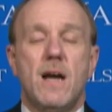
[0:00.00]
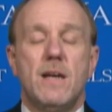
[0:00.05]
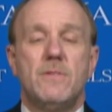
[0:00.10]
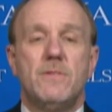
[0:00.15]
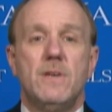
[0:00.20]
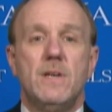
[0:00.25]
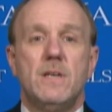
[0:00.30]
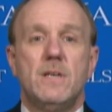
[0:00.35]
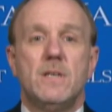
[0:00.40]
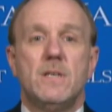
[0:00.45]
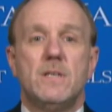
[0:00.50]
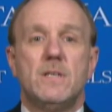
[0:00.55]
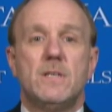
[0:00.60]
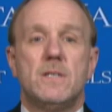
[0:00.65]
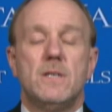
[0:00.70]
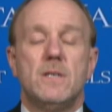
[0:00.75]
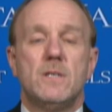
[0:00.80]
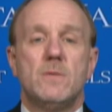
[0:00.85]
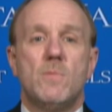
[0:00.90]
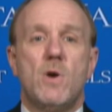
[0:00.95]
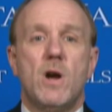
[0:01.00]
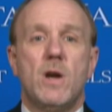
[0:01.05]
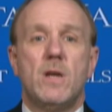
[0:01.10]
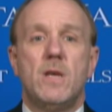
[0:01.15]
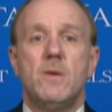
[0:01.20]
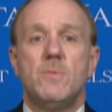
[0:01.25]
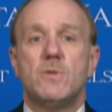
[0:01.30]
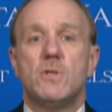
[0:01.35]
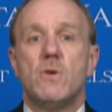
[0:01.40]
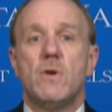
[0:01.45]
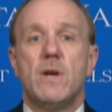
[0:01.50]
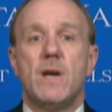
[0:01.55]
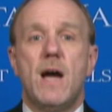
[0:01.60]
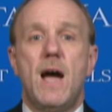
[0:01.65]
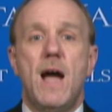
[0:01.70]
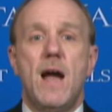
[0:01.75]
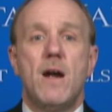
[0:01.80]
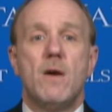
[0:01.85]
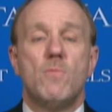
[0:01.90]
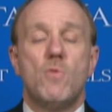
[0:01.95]
I think as, as Mark keeps going
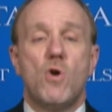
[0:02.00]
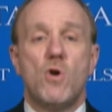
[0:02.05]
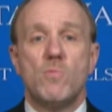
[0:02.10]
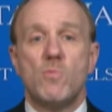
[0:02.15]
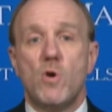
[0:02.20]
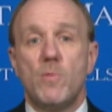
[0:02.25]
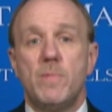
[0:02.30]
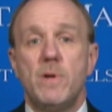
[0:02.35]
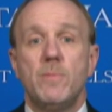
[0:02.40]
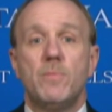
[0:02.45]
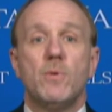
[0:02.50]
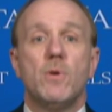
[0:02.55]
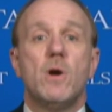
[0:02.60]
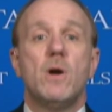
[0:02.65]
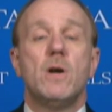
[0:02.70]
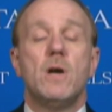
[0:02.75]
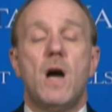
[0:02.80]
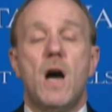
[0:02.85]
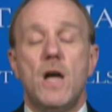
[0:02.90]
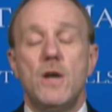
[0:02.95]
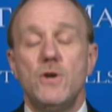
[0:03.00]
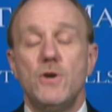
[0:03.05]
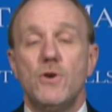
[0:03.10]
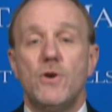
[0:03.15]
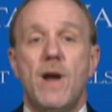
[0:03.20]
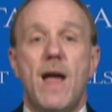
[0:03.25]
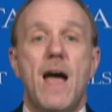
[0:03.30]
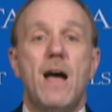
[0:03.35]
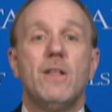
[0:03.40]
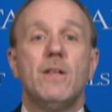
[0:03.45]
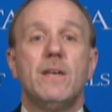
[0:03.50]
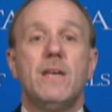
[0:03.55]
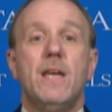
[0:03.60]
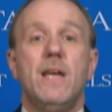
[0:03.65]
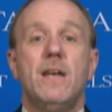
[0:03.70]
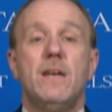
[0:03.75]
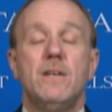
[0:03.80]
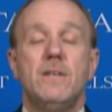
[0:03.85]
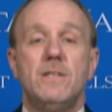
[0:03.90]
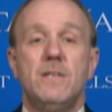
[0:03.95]
higher, more and more people are under
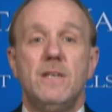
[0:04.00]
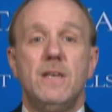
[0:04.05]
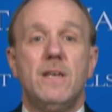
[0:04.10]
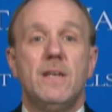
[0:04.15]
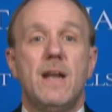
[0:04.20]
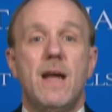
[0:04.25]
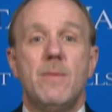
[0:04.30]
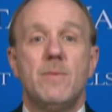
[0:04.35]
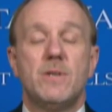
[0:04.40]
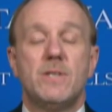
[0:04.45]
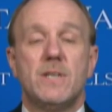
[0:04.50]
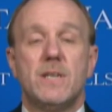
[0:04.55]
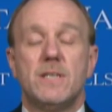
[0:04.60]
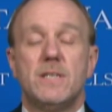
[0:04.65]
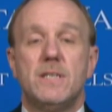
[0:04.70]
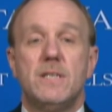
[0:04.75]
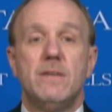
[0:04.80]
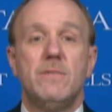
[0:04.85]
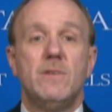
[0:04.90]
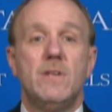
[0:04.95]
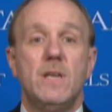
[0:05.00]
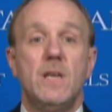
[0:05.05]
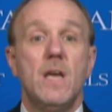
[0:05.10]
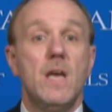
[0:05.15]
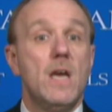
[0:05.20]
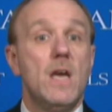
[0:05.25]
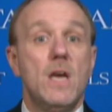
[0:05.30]
allocated to economic sensitivity.